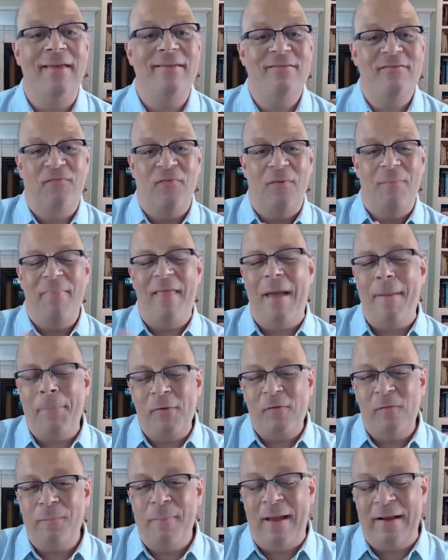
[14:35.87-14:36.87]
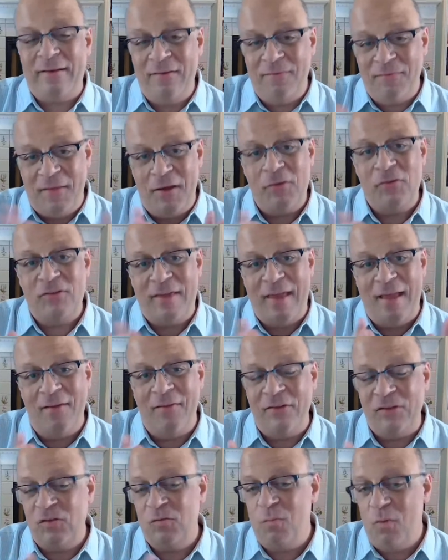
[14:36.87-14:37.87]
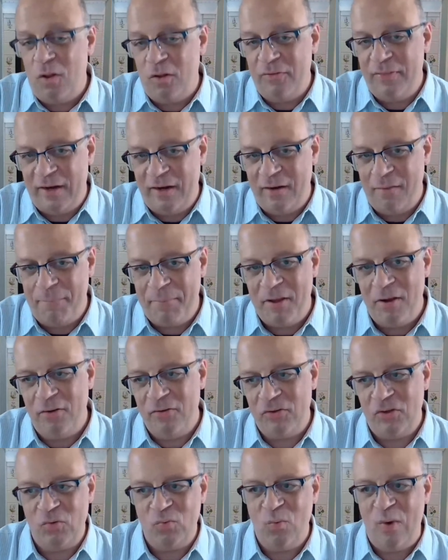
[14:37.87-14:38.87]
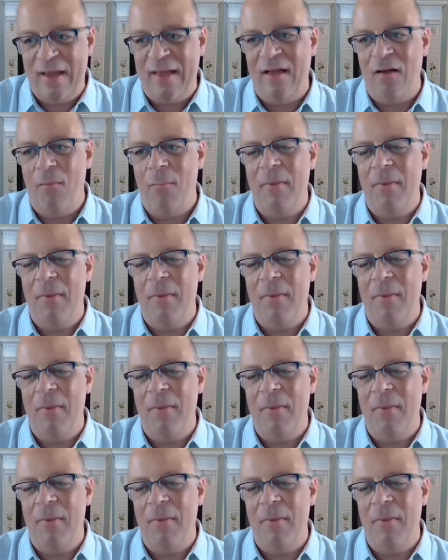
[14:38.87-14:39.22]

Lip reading: From that perspective, their scale is smaller than it appears as well.